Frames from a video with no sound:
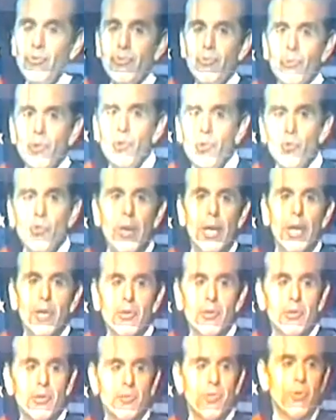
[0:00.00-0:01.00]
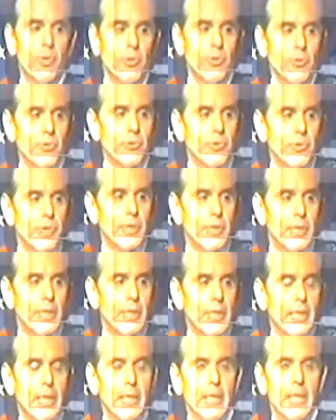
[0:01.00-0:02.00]
with new rails and
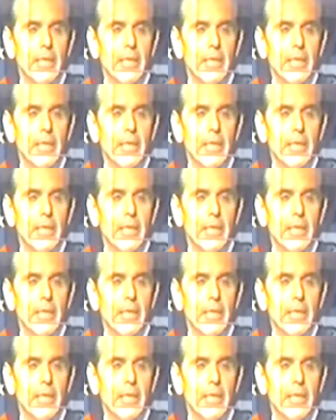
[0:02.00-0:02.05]
roads,